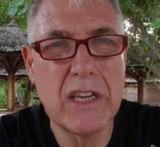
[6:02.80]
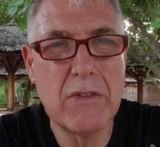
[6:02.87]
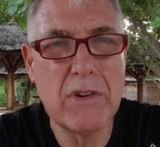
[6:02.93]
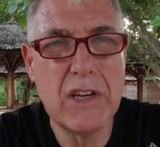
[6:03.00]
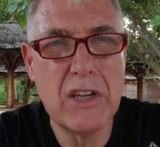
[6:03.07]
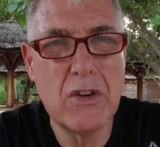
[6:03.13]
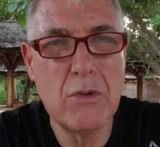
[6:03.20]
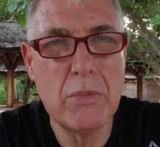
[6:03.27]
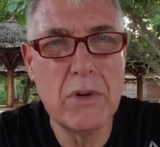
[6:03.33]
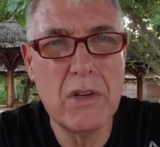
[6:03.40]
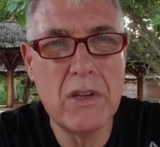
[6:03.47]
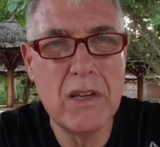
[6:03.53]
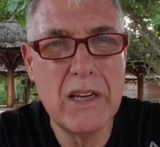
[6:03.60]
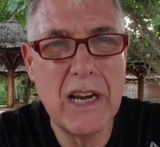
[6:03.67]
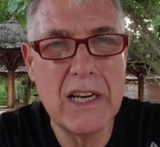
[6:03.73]
renewable
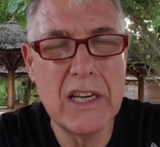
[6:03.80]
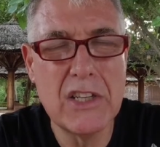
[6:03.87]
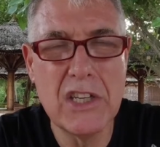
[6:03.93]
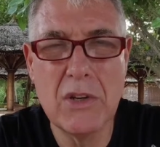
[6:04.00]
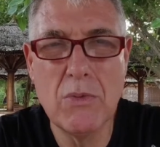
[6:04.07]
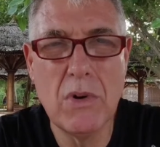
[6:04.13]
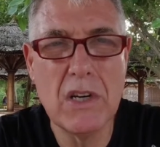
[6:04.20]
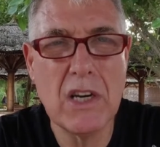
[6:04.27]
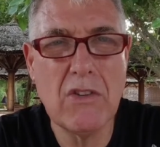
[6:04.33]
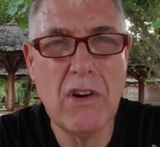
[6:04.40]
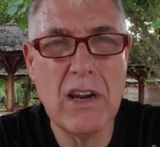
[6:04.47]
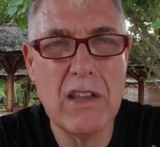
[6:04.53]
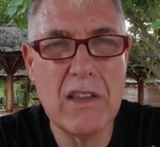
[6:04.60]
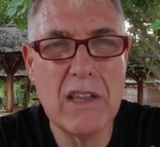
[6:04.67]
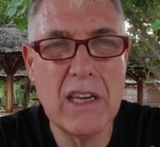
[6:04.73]
energy. What a
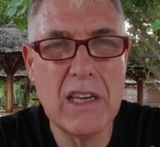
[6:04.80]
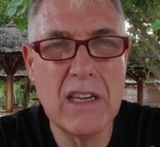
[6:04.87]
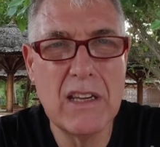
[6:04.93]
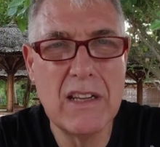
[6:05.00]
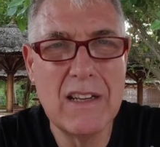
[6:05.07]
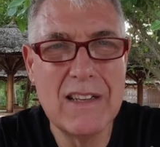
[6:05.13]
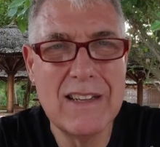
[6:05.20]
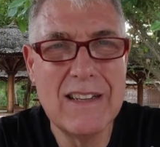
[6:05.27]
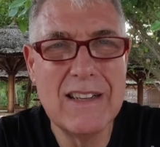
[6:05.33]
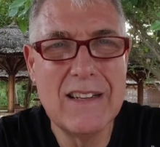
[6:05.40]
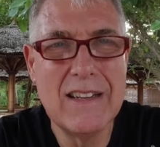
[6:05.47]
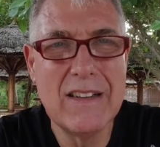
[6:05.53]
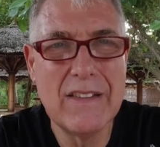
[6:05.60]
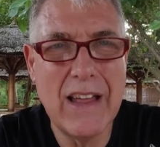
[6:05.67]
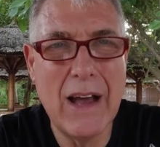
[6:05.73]
great thing
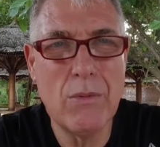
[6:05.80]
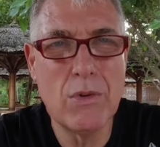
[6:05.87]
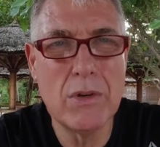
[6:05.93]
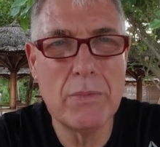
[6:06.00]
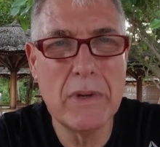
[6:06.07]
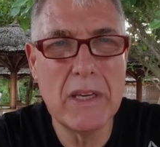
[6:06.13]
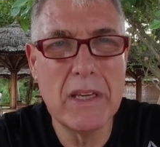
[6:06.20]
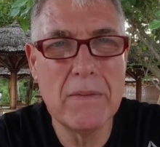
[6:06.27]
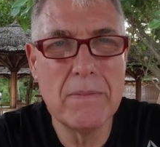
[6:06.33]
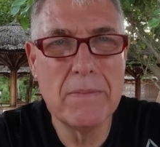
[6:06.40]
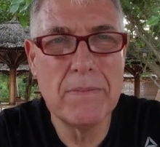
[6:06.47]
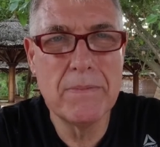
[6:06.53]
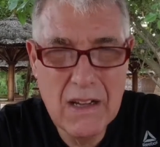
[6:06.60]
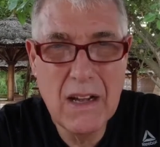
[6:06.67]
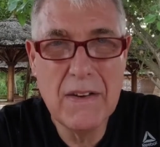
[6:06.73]
that would be.
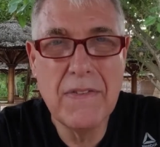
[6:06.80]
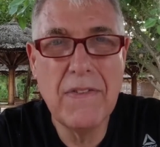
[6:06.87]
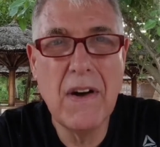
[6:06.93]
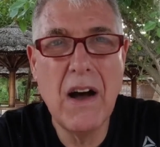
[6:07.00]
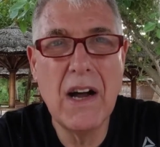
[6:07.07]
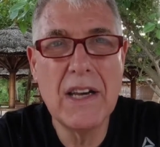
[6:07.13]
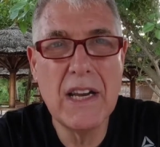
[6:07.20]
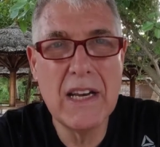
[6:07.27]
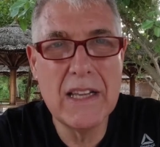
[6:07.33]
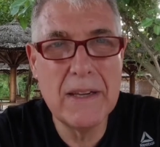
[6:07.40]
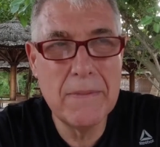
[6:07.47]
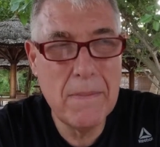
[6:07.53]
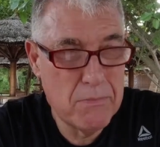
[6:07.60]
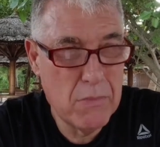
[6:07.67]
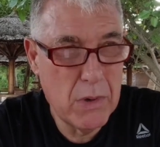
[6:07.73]
And finally,
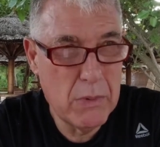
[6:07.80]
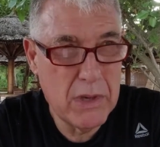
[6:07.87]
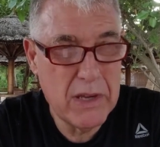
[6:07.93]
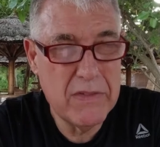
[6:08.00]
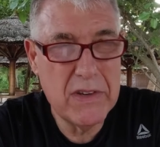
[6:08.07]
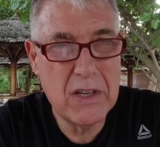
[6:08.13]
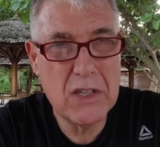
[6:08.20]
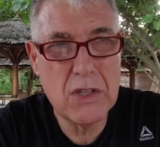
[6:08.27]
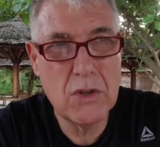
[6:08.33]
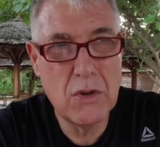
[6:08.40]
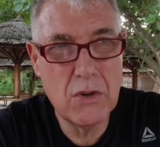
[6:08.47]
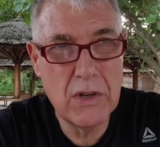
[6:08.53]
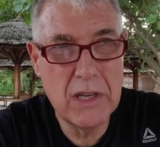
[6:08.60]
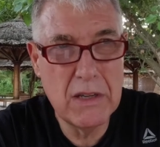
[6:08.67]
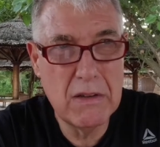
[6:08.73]
we were given a
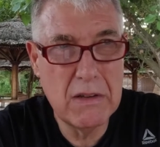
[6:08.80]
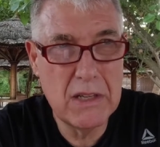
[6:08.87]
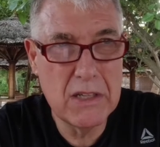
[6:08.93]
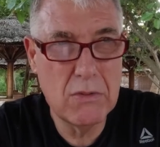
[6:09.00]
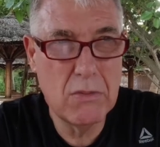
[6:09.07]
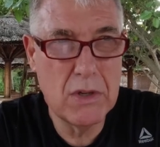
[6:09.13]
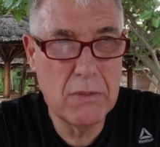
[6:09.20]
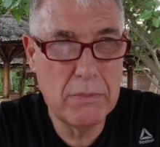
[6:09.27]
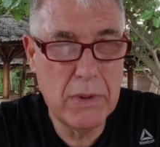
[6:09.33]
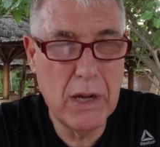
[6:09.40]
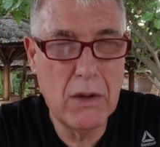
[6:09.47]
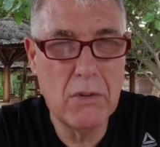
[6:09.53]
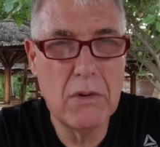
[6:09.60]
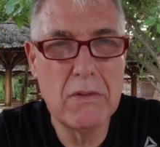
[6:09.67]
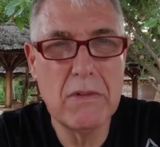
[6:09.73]
story that it's a wooden
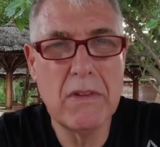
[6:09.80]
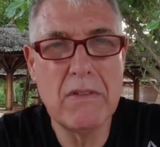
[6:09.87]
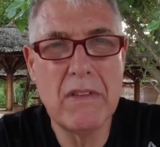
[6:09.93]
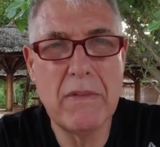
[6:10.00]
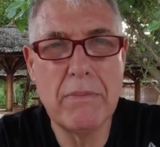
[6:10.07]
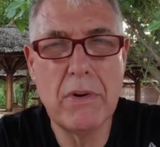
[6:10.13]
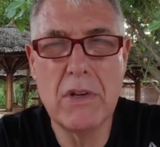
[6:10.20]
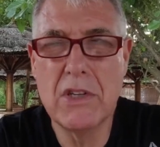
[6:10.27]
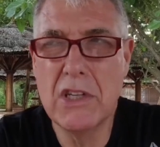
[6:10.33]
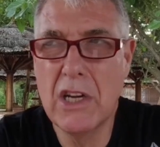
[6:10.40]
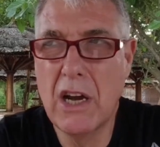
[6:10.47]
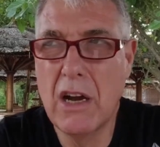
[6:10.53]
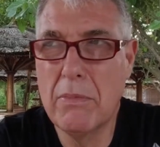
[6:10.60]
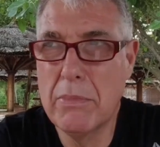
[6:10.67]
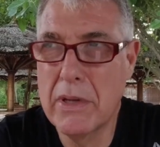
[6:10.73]
boat. They put a
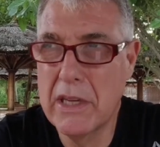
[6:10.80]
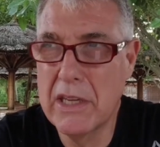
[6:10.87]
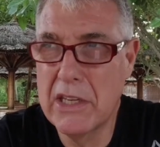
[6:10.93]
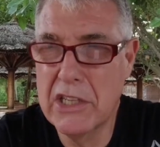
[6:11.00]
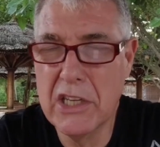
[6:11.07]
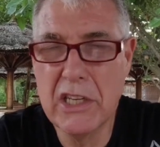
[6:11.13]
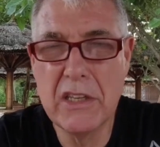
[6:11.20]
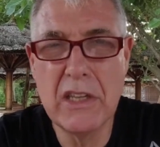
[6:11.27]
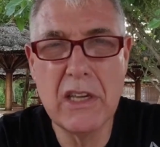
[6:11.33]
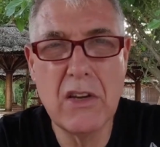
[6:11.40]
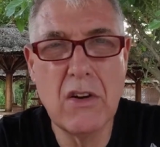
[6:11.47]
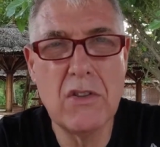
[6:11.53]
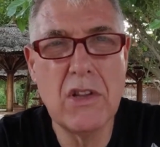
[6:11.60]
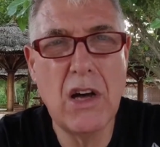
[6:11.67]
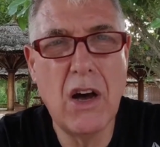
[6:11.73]
GRP sheathing
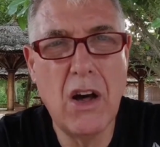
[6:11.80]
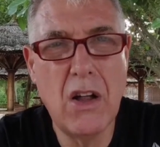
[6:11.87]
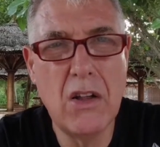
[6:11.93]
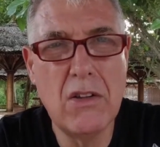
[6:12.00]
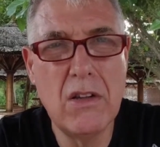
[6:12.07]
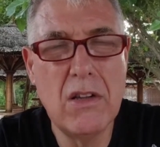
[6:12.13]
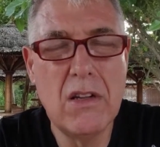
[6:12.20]
on the hull